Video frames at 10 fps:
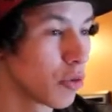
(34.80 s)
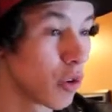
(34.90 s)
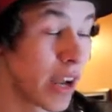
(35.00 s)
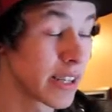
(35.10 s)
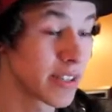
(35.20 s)

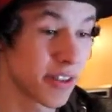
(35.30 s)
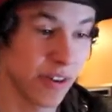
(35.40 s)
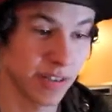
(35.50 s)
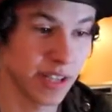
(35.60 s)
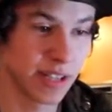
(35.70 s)
writing
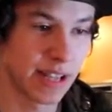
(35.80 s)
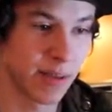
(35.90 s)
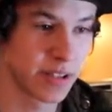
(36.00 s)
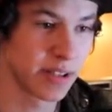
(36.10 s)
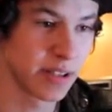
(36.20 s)
songs, and
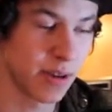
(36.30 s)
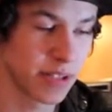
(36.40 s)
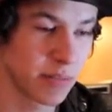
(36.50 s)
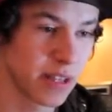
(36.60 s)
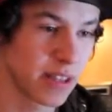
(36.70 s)
that was a that
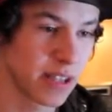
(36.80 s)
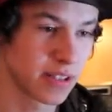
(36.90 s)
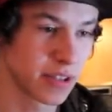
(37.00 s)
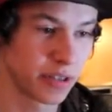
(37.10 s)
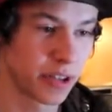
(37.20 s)
was a big thing
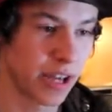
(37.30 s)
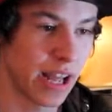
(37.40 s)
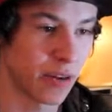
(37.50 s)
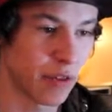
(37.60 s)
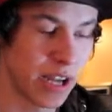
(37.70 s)
too, learning
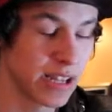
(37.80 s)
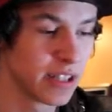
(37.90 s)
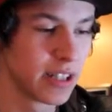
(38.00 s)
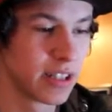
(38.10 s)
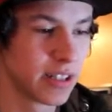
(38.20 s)
how to write.
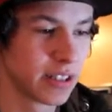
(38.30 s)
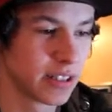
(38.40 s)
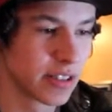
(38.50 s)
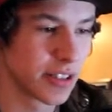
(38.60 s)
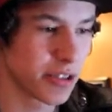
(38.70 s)

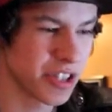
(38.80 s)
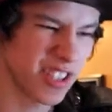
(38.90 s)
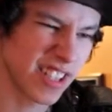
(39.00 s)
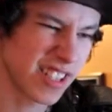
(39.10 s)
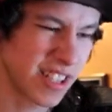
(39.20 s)
So just
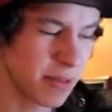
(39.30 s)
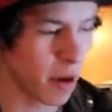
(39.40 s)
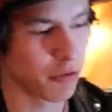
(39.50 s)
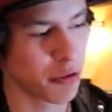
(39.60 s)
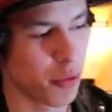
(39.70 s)
like sitting in
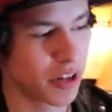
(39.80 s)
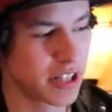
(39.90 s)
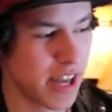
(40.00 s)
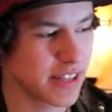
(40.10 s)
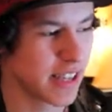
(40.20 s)
my room one
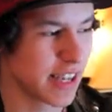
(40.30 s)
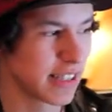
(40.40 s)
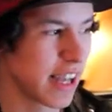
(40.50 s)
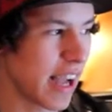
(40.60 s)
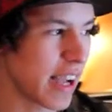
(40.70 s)
day
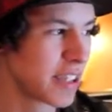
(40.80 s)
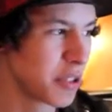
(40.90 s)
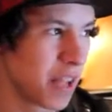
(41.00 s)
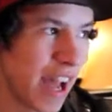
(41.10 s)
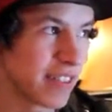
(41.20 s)
saying like I could
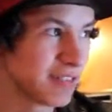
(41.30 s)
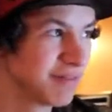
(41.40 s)
do that.